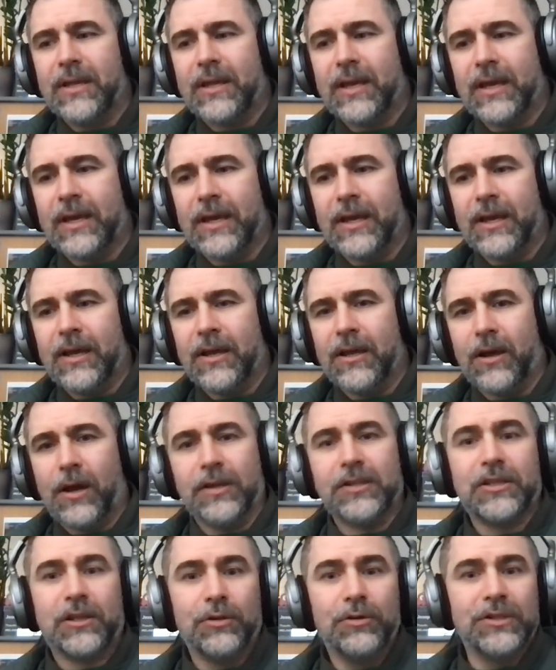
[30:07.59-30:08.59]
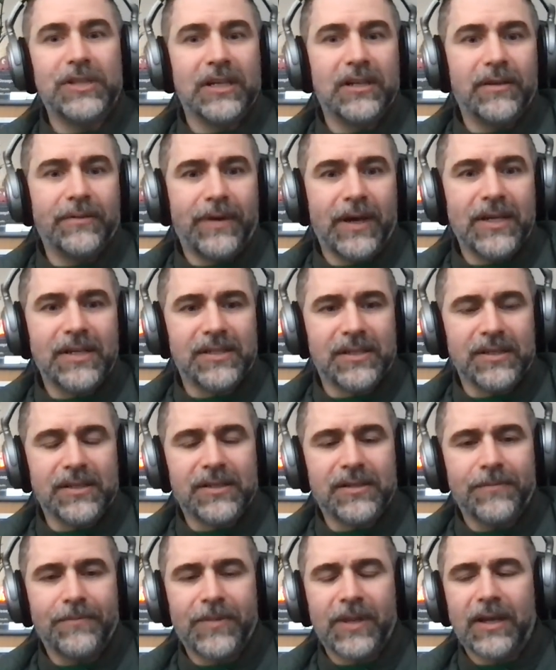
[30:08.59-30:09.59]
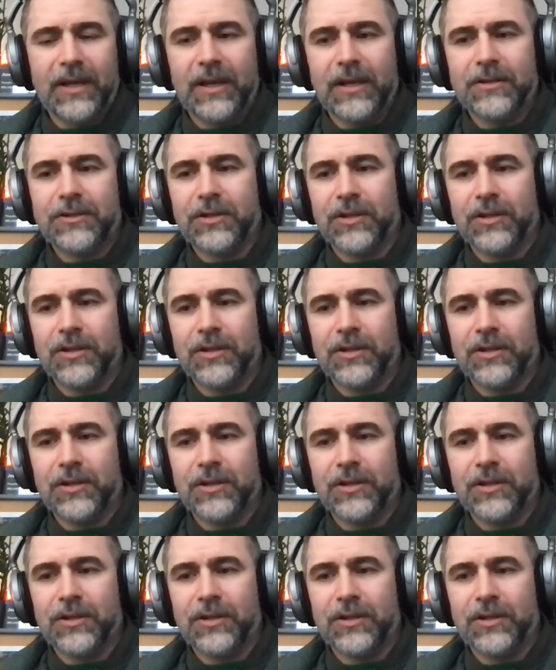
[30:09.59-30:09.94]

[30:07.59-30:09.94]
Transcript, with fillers: uh, us losing devices uh,